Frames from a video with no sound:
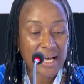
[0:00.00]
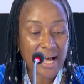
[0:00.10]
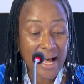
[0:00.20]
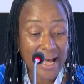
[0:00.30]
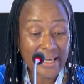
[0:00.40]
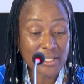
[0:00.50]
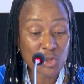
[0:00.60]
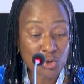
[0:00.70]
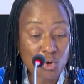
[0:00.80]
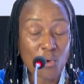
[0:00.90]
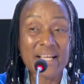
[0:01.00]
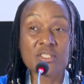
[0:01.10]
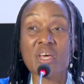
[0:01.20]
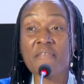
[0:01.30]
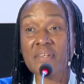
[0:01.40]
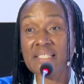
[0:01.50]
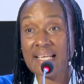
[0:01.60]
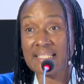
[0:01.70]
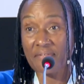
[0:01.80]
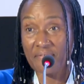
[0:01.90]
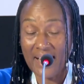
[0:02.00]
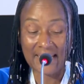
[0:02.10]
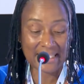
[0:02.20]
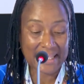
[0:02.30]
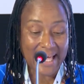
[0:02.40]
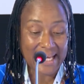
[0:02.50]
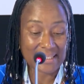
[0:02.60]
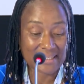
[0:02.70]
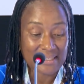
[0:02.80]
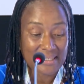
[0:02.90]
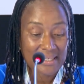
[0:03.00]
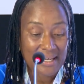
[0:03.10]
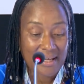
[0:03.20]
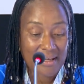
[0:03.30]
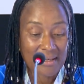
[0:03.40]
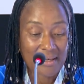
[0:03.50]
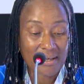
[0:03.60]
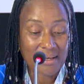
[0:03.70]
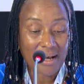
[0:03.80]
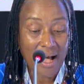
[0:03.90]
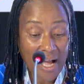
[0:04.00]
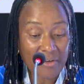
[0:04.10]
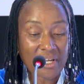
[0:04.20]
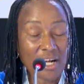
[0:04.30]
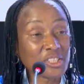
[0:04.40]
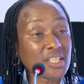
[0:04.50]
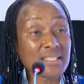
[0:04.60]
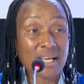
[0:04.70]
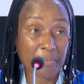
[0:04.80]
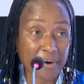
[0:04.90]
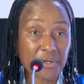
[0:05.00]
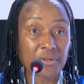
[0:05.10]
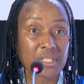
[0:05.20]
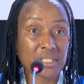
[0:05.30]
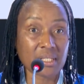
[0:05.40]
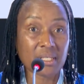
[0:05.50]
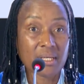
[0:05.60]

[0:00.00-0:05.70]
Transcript: I do want to emphasize the fact that agriculture is our priority.